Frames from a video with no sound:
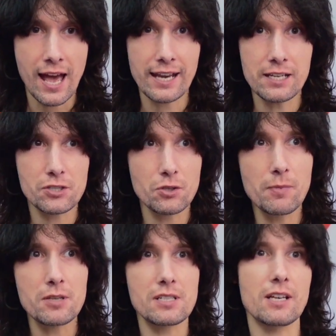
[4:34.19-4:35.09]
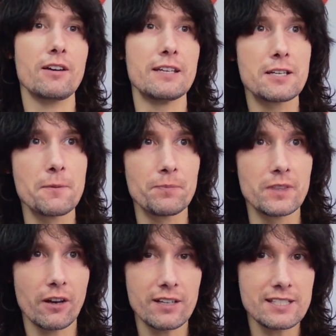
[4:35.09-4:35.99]
and it's almost like
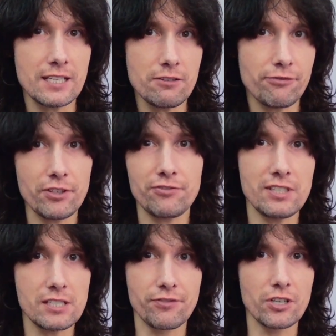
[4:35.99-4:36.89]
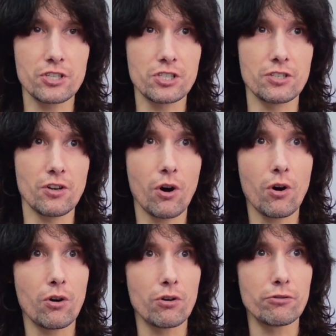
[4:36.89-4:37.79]
1950s version
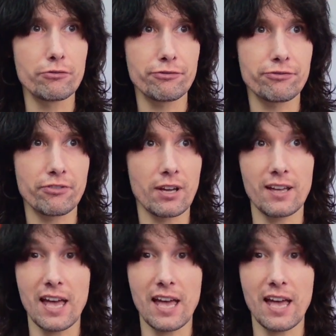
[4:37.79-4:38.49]
of uh,